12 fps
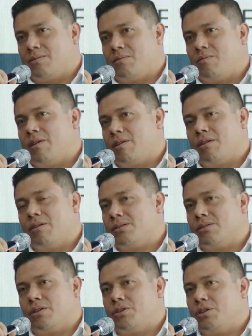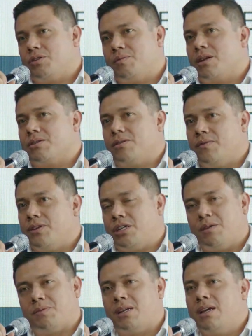were caused not just because of the
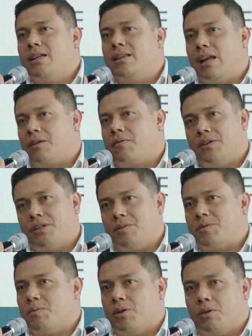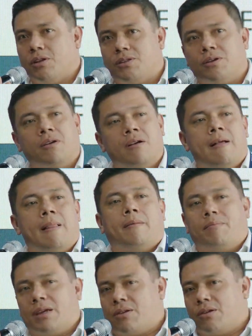chips, the lack of the chips, but also
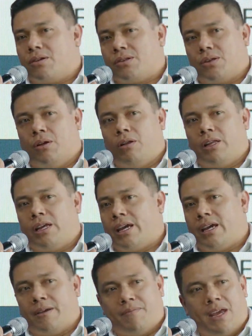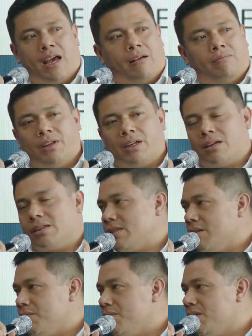because all the
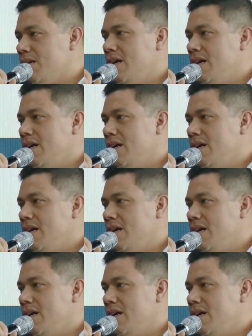customs